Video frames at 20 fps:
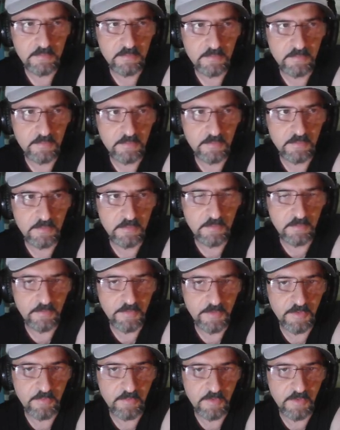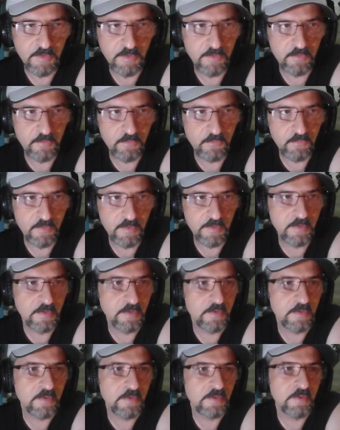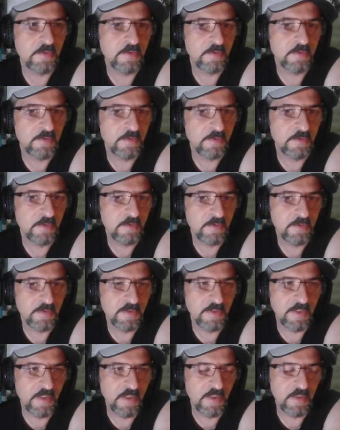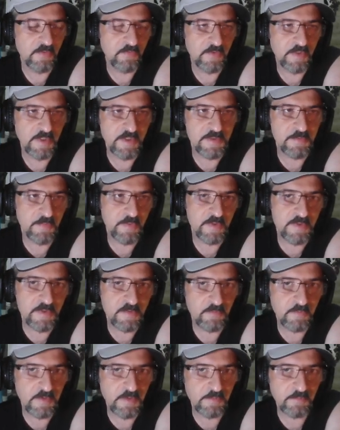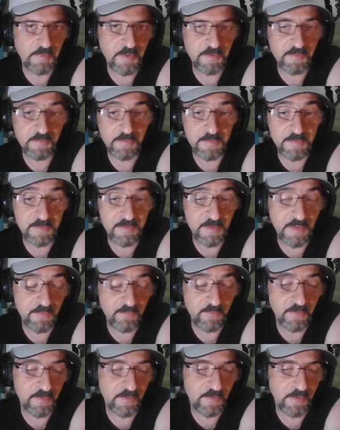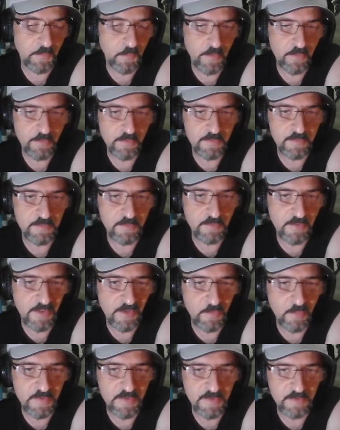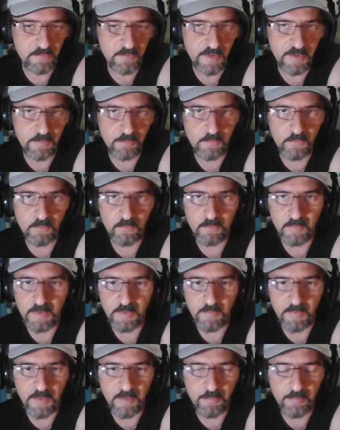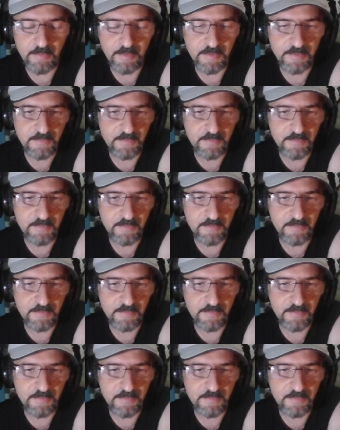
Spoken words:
Already bloody good fun. Kind of an expensive one, but it's definitely worth it, so that was the right move by my opponent.